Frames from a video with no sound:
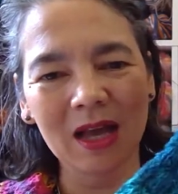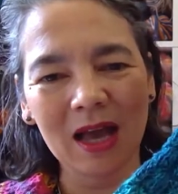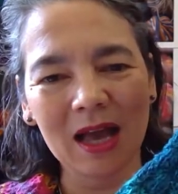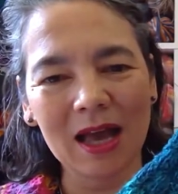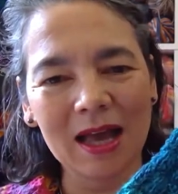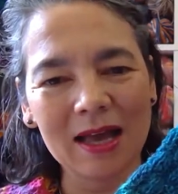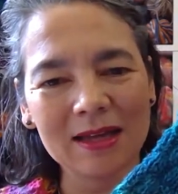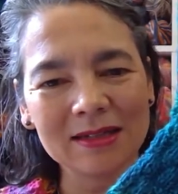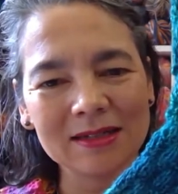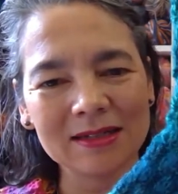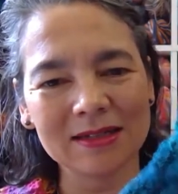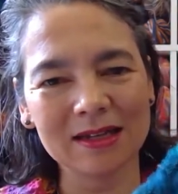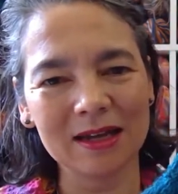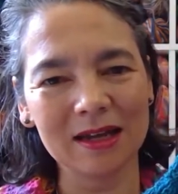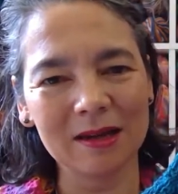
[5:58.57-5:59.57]
And
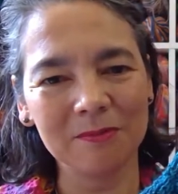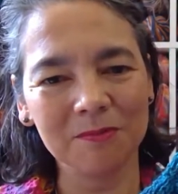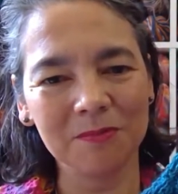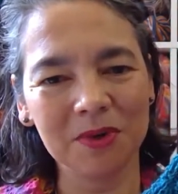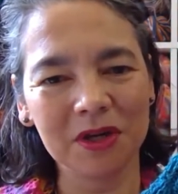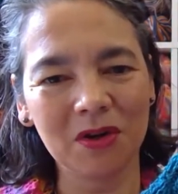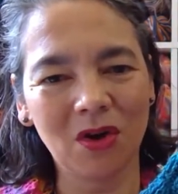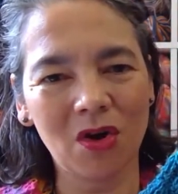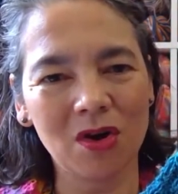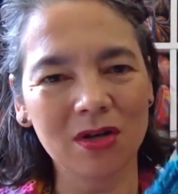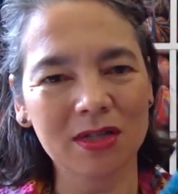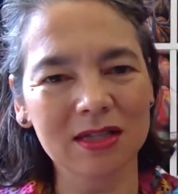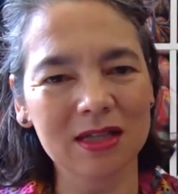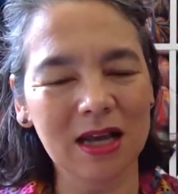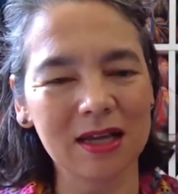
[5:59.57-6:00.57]

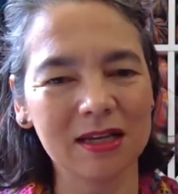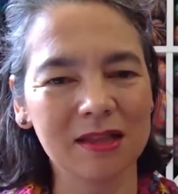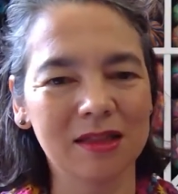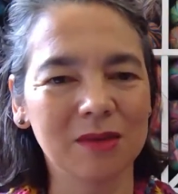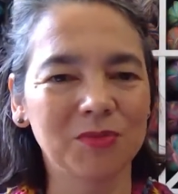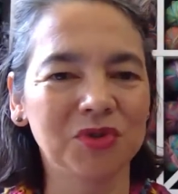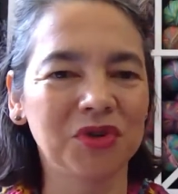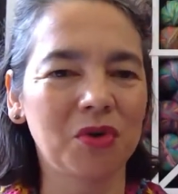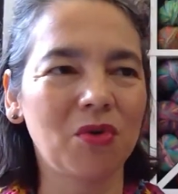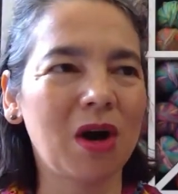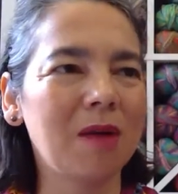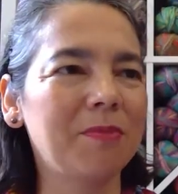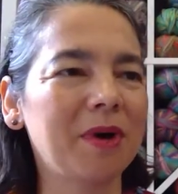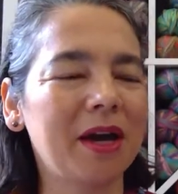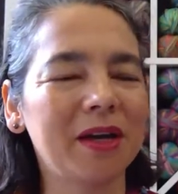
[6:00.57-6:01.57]
because I knit them toe
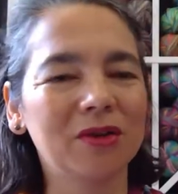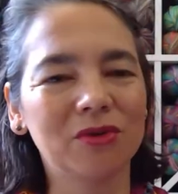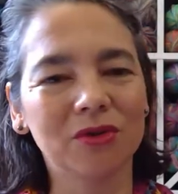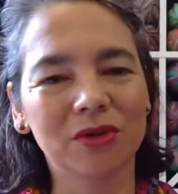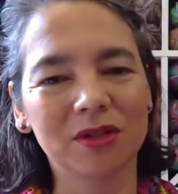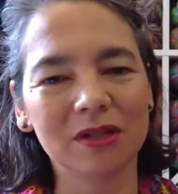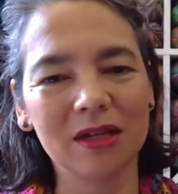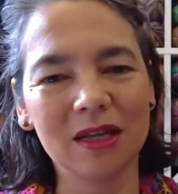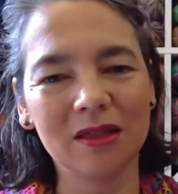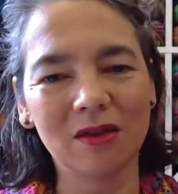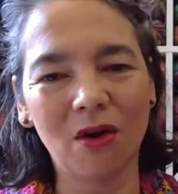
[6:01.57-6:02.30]
up, I could knit the